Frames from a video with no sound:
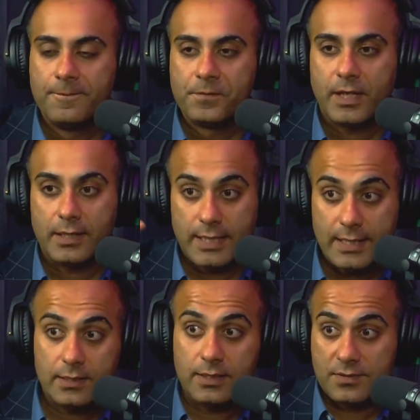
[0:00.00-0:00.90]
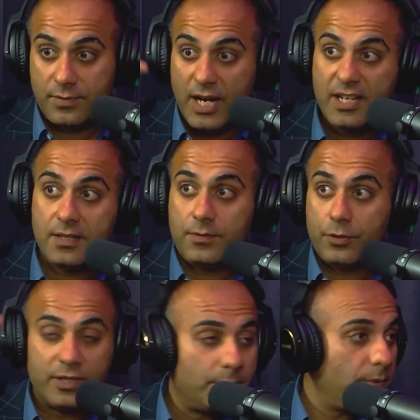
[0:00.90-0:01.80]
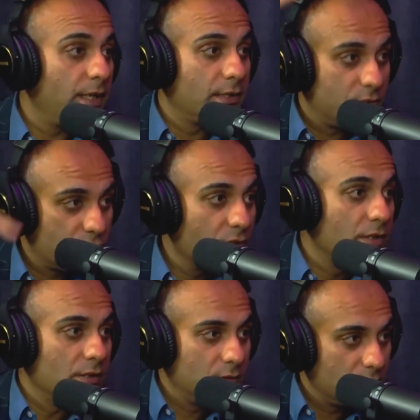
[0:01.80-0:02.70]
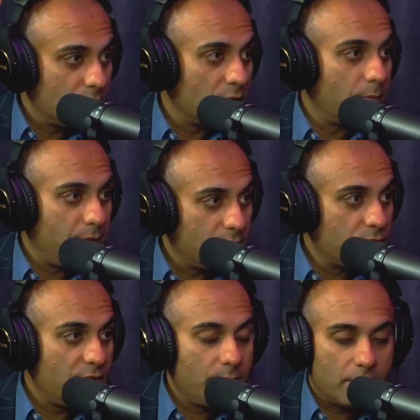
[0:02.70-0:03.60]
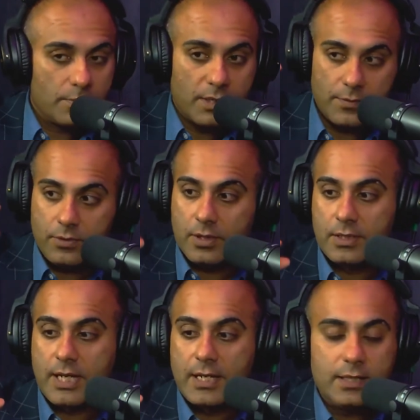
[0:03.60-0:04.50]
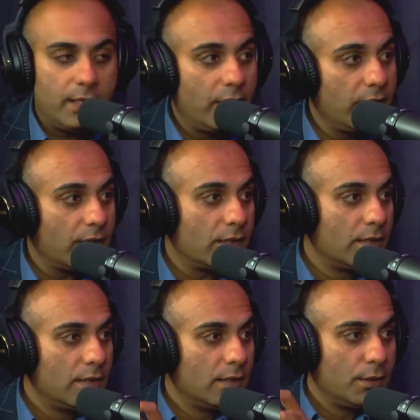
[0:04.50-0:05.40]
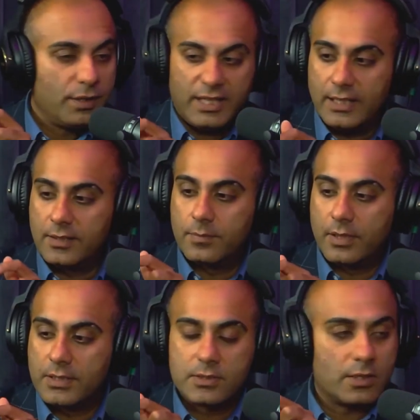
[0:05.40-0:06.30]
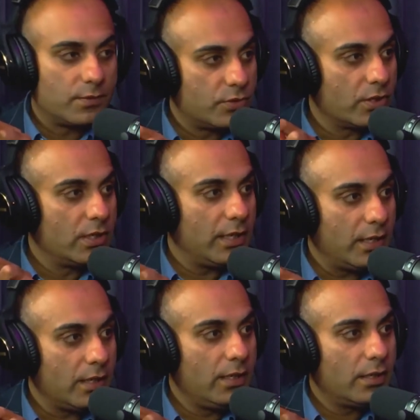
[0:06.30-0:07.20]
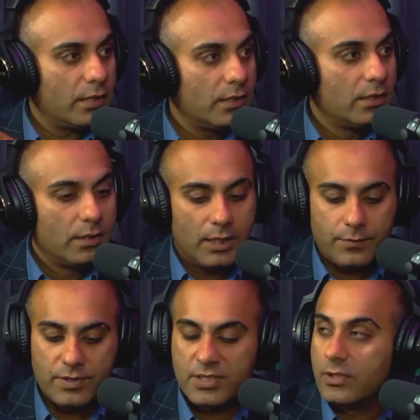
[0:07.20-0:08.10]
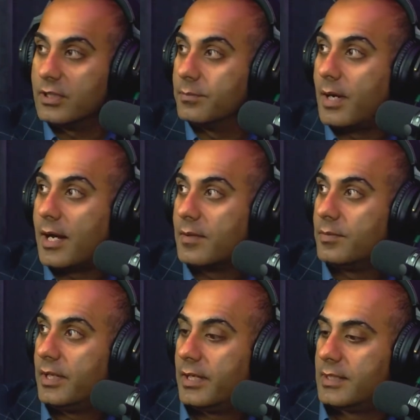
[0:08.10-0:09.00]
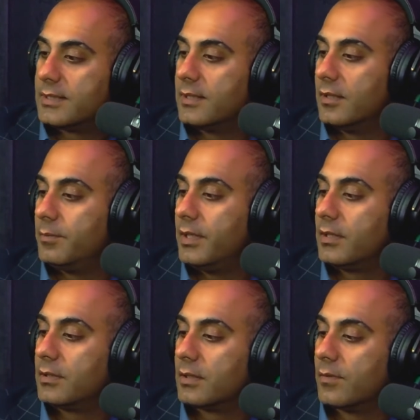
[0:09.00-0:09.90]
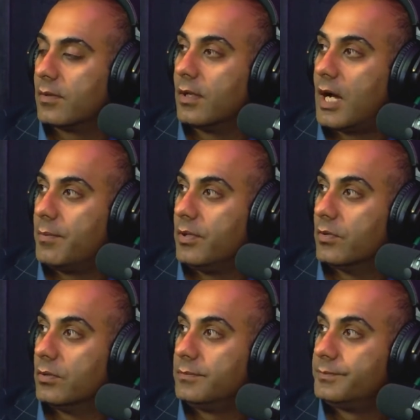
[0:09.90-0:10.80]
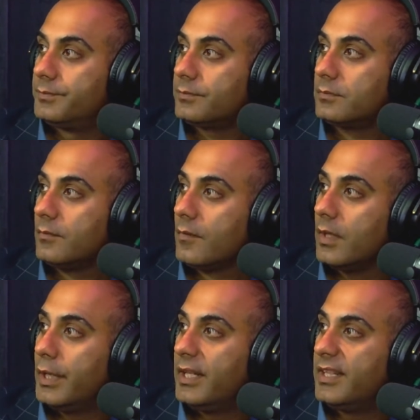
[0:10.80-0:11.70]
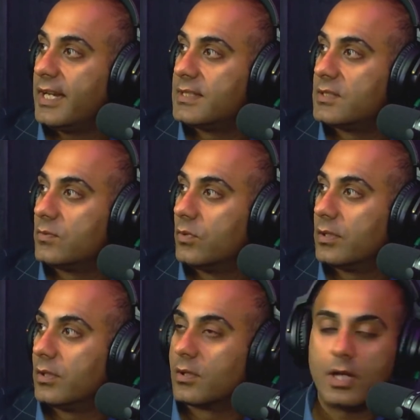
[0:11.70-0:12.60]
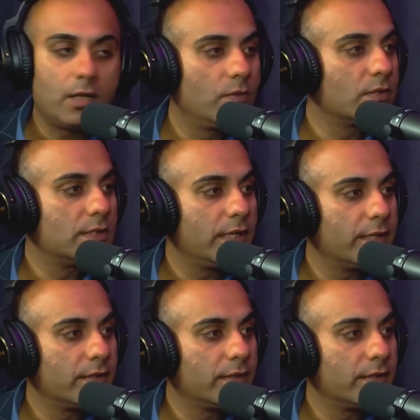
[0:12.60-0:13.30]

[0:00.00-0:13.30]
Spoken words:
And that is fine if you're in a big circle on a big chamber, but if you're in a tiny area and the blood's sort of circulating here, if you see on the bottom there's a little big sort of globule, and that's what a clot looks like.